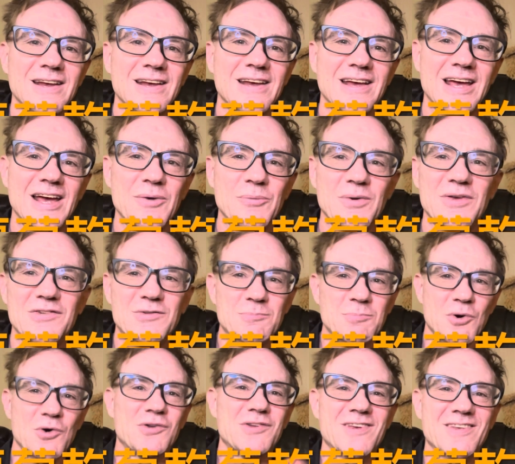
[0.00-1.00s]
and we
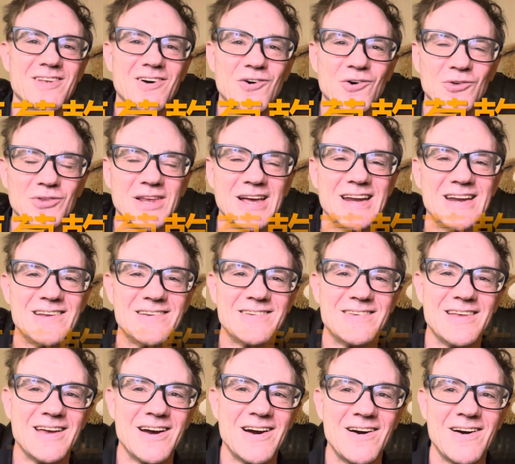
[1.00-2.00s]
spoke to the old ladies
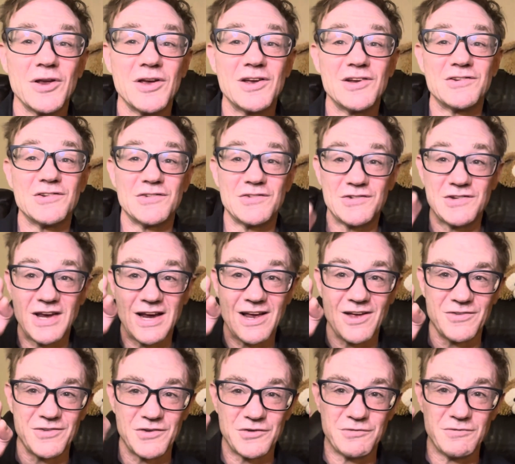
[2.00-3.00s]
there. You could just check
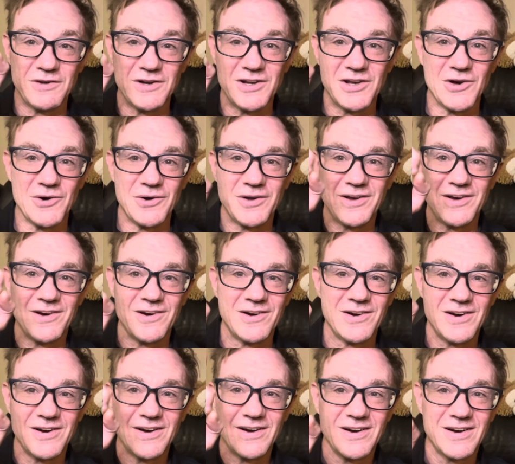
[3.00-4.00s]
out this video here.
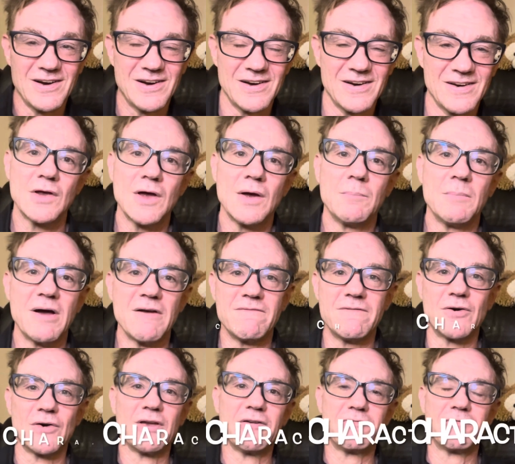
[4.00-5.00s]
My
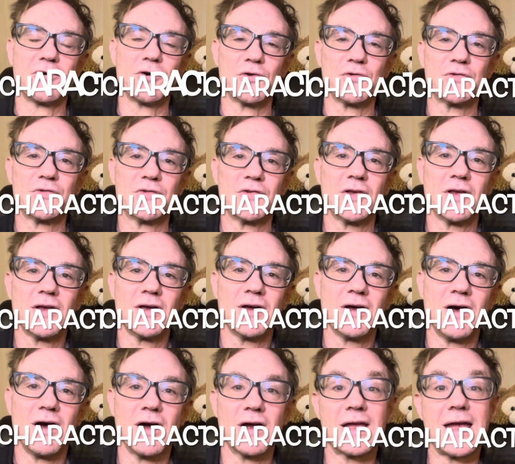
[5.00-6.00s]
very first
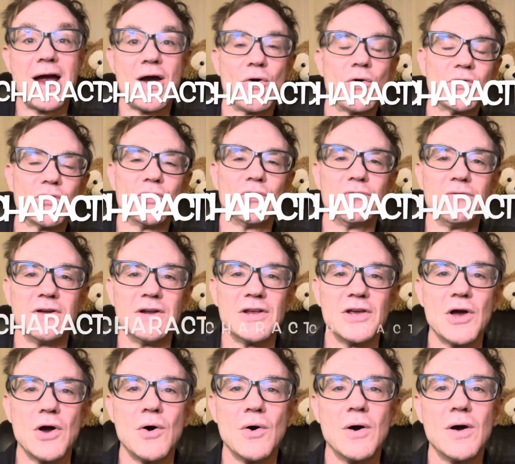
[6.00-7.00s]
character
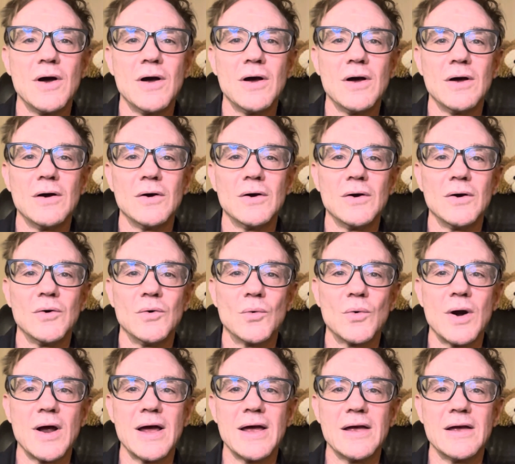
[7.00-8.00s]
video
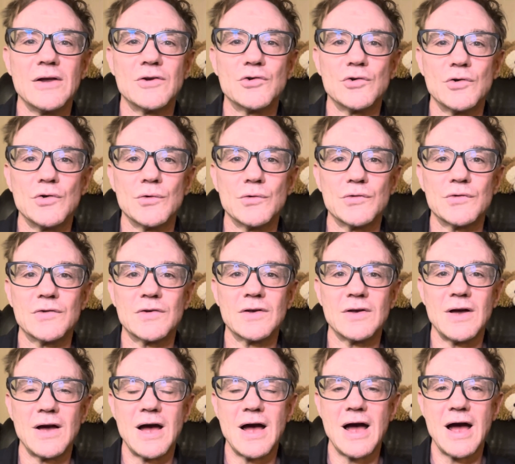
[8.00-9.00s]
where I introduced
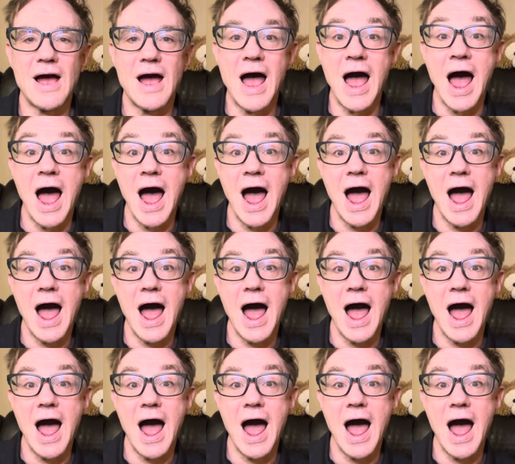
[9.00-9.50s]
Ah.